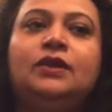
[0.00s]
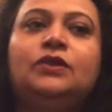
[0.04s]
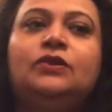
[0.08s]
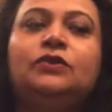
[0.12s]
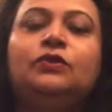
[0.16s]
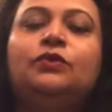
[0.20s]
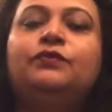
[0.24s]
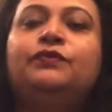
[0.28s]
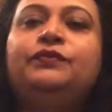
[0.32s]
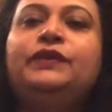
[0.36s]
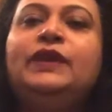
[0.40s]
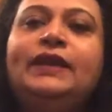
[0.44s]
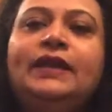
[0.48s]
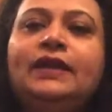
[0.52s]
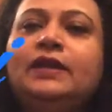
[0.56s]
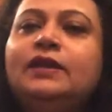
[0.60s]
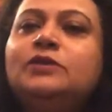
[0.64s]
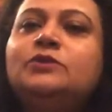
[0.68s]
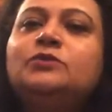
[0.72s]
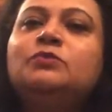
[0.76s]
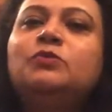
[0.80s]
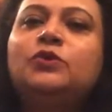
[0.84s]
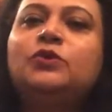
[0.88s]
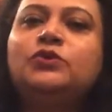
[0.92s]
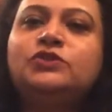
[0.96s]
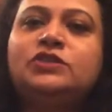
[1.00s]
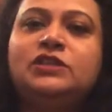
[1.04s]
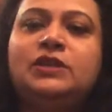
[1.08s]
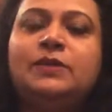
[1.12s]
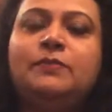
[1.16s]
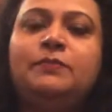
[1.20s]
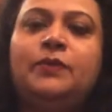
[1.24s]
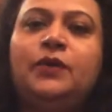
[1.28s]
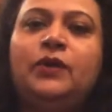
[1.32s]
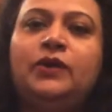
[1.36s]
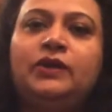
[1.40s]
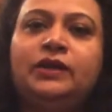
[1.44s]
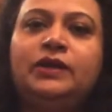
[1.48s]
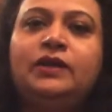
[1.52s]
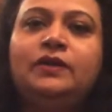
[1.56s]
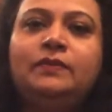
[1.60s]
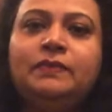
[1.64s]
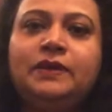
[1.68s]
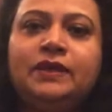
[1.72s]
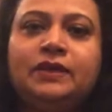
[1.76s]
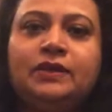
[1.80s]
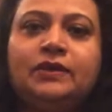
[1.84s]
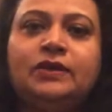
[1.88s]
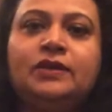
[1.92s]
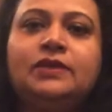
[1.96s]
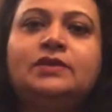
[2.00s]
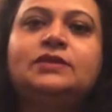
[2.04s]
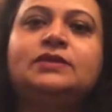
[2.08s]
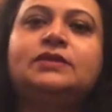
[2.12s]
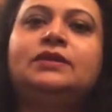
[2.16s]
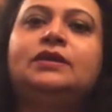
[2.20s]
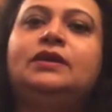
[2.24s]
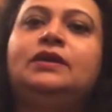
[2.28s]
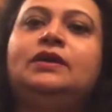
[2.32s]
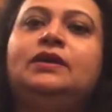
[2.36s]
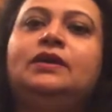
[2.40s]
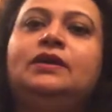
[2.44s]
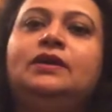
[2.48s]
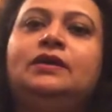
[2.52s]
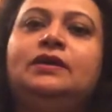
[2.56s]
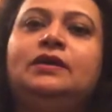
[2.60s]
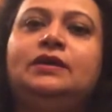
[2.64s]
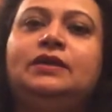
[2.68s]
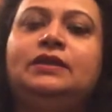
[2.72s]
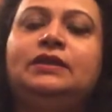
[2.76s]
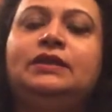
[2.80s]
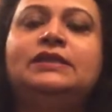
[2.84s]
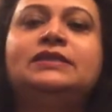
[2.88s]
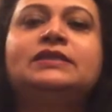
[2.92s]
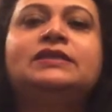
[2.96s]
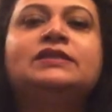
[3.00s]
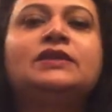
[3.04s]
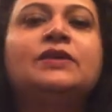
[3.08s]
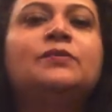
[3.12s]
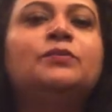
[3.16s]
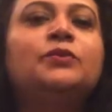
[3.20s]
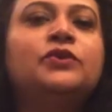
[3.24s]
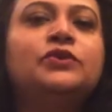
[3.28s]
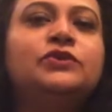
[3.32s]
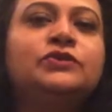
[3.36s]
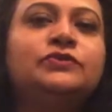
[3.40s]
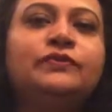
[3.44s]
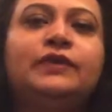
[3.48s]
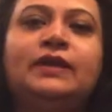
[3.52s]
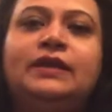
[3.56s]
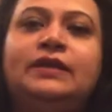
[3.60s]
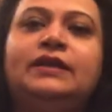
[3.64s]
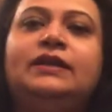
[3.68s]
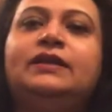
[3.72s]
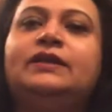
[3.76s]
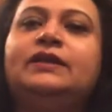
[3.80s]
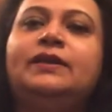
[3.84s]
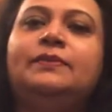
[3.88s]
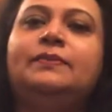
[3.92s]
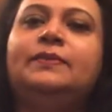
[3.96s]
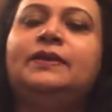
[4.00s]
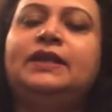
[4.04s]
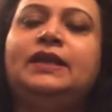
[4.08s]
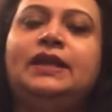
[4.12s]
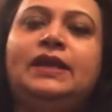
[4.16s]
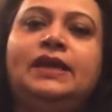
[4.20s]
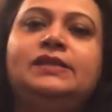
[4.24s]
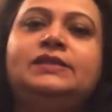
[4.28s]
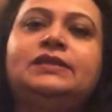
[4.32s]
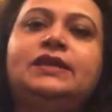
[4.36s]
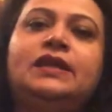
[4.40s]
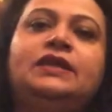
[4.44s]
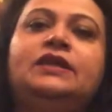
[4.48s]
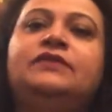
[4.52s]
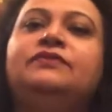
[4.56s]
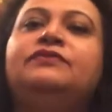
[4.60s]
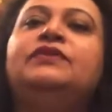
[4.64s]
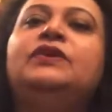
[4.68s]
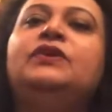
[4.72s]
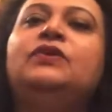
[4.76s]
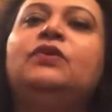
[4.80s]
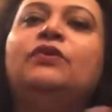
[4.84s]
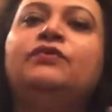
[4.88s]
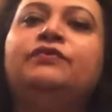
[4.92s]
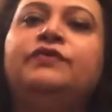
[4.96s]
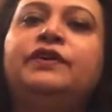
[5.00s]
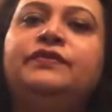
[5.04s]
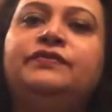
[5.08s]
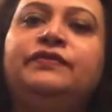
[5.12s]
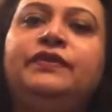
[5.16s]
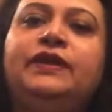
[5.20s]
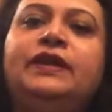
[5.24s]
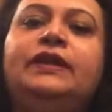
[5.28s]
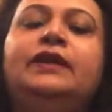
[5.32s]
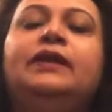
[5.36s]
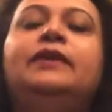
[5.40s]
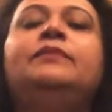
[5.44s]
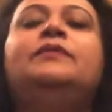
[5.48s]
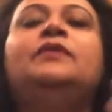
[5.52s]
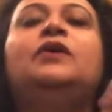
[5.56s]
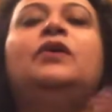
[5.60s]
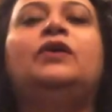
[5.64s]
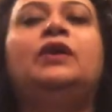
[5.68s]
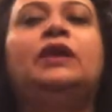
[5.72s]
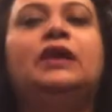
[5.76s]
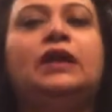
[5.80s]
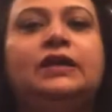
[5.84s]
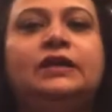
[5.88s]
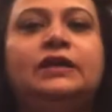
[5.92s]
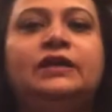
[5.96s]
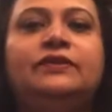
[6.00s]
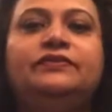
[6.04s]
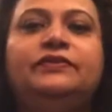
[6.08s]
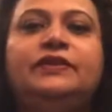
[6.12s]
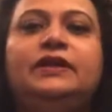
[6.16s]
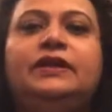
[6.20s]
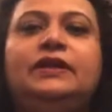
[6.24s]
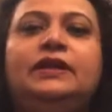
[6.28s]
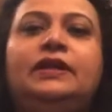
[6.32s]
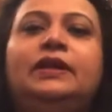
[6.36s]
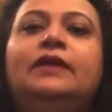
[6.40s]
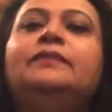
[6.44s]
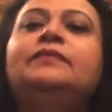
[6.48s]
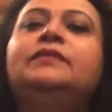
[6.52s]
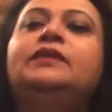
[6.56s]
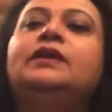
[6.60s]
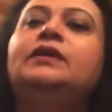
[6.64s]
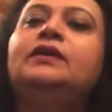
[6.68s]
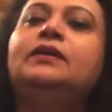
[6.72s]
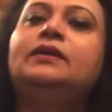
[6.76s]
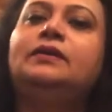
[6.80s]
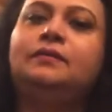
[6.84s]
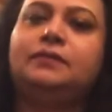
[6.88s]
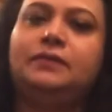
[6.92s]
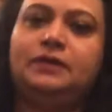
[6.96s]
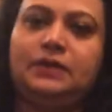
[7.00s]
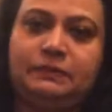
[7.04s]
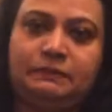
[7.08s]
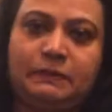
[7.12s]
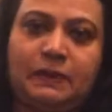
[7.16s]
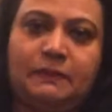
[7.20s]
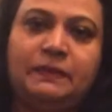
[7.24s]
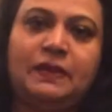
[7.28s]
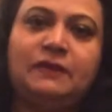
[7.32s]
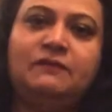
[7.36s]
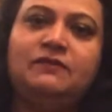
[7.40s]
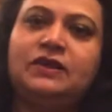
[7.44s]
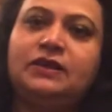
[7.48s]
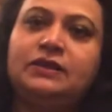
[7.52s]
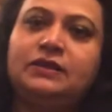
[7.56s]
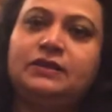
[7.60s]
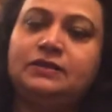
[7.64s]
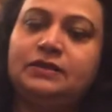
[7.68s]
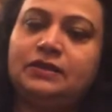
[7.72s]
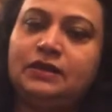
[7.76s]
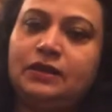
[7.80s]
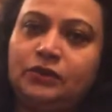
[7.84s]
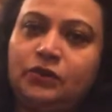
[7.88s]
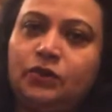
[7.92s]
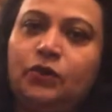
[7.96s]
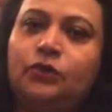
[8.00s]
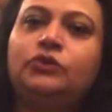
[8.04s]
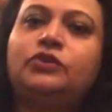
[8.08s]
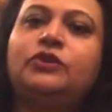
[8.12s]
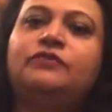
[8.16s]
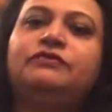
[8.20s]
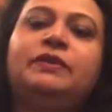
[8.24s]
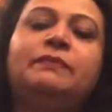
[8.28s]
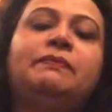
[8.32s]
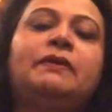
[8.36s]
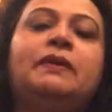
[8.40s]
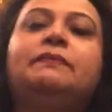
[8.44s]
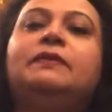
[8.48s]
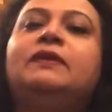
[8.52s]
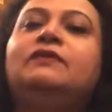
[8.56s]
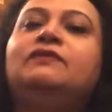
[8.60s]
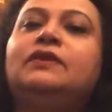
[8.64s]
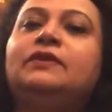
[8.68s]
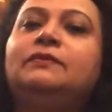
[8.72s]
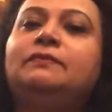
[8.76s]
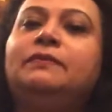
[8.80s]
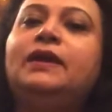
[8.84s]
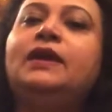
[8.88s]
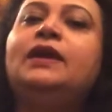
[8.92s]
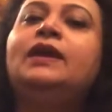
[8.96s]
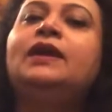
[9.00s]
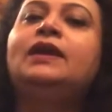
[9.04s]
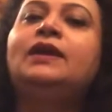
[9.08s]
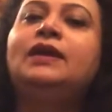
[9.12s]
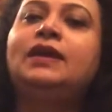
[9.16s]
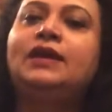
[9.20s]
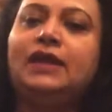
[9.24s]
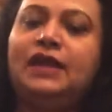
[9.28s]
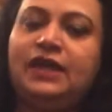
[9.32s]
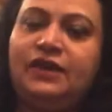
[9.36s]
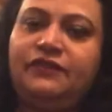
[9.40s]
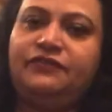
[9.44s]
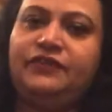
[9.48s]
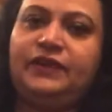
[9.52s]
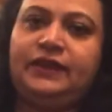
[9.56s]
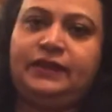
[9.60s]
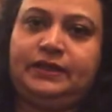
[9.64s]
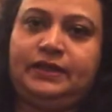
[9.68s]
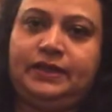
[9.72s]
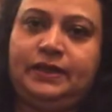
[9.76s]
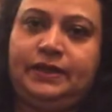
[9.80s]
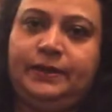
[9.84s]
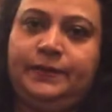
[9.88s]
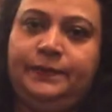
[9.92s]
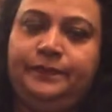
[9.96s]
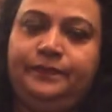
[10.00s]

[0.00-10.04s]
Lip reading: The feeding is most important because this is the most vulnerable age, and if we overfeed him or underfeed him, the growth of the puppy will be affected.